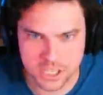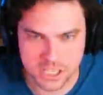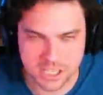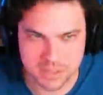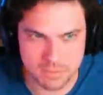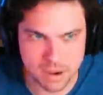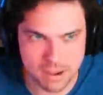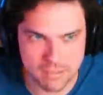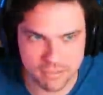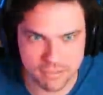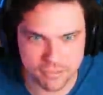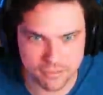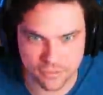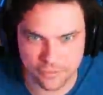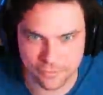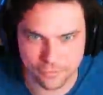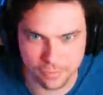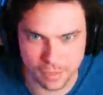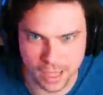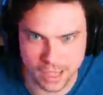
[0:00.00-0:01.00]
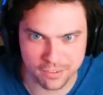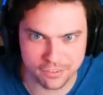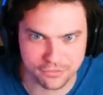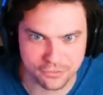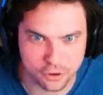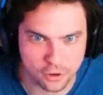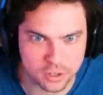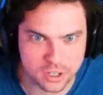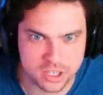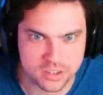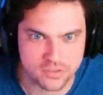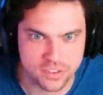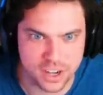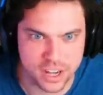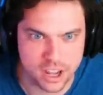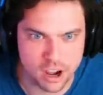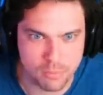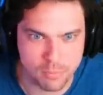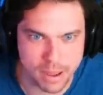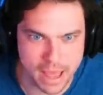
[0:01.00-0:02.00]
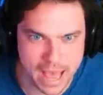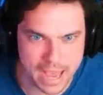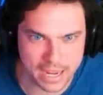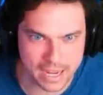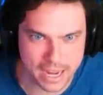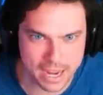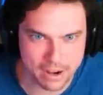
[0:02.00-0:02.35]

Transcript: is my like first video back.